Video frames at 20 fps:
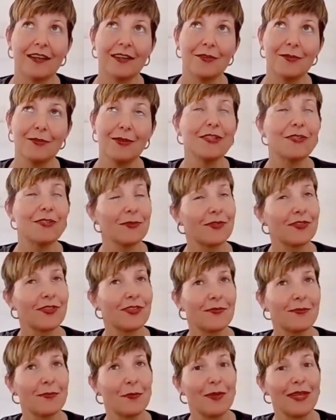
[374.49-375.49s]

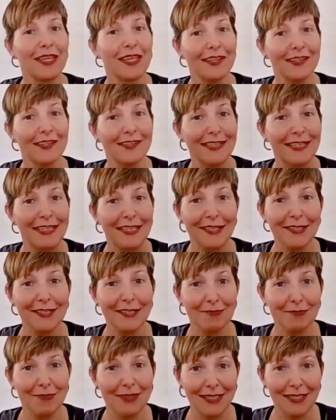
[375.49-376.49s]
Resources for Beginners and
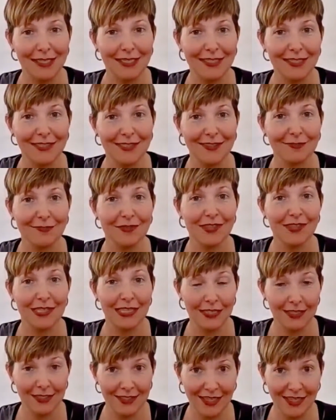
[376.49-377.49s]
Intermediate
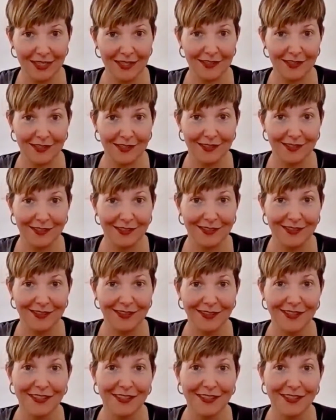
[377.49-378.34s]
Facilitators.